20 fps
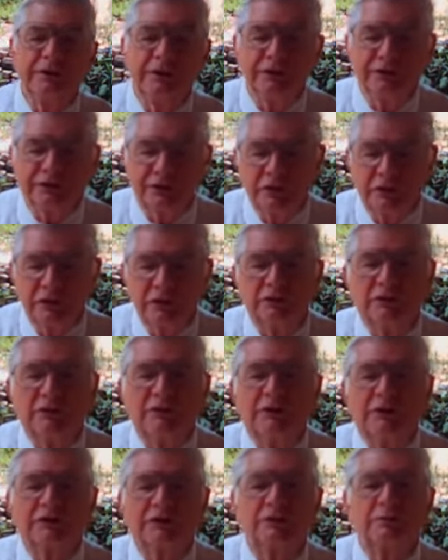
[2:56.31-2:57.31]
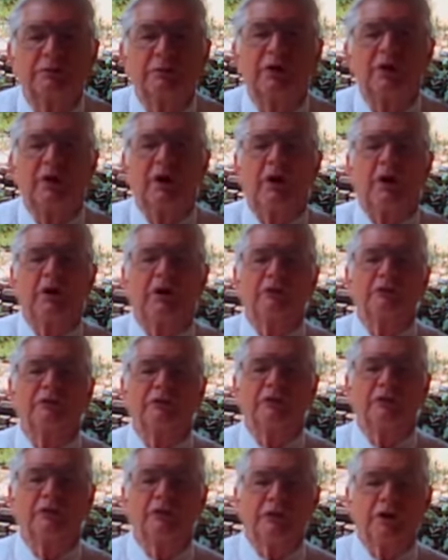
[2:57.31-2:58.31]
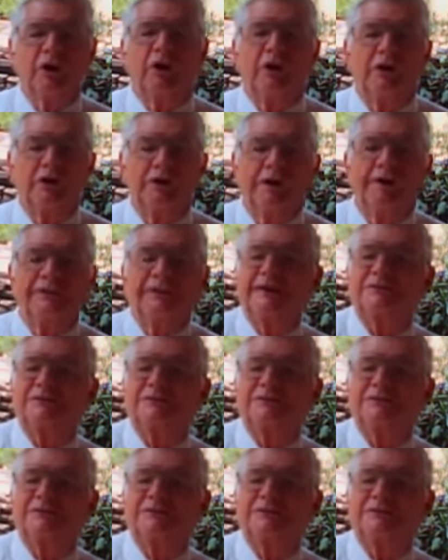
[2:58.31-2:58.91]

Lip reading: eternal kingdom of God.